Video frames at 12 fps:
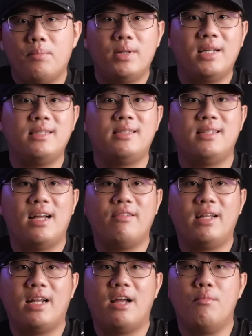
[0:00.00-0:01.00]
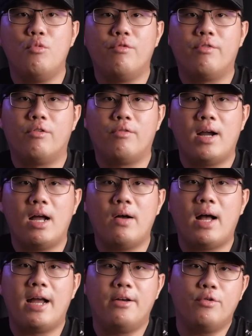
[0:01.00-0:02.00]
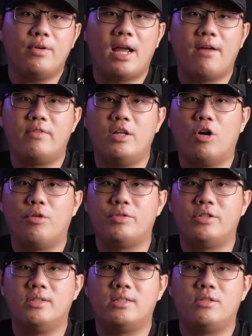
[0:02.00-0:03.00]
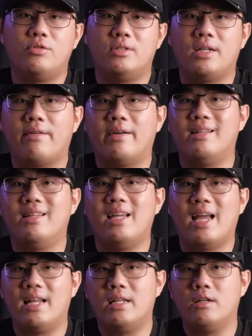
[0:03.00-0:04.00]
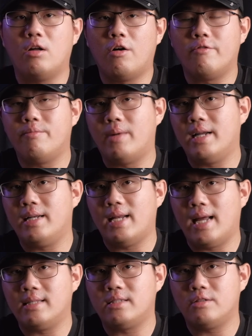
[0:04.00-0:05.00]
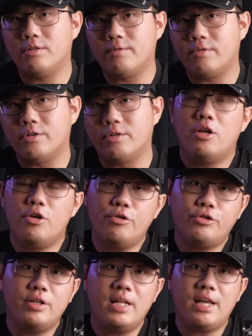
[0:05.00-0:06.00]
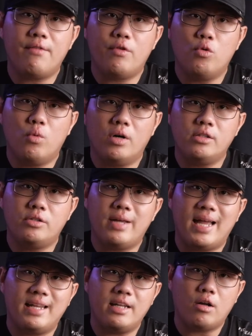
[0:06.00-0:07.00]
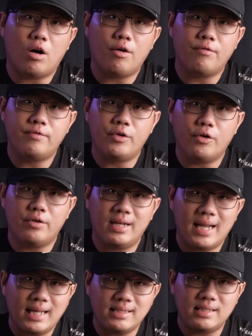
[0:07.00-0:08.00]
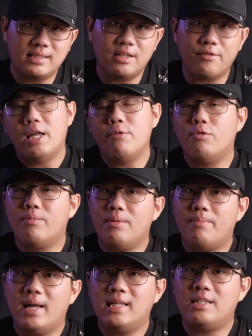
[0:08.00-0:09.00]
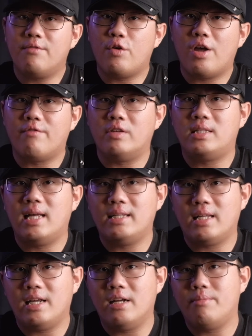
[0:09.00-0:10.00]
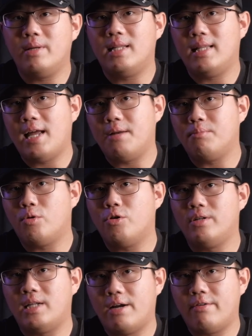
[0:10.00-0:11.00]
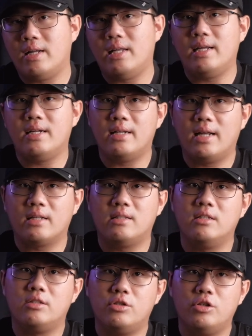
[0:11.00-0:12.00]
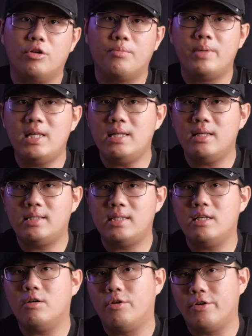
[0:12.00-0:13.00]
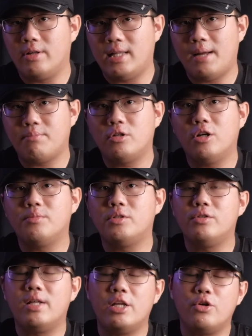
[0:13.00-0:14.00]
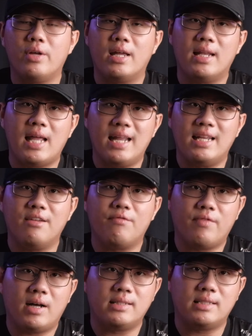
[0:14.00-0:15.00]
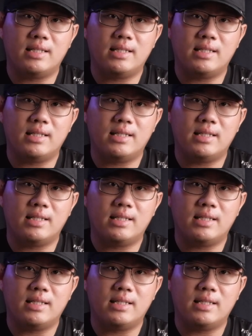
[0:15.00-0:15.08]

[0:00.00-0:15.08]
Plus, now that I move around, I don't have the options to directly edit off my NAS server. Usually, if you want to edit off your NAS itself, it would be best if you have a 10 gigabit LAN port directly connected to your PC or your laptop so that you can edit fast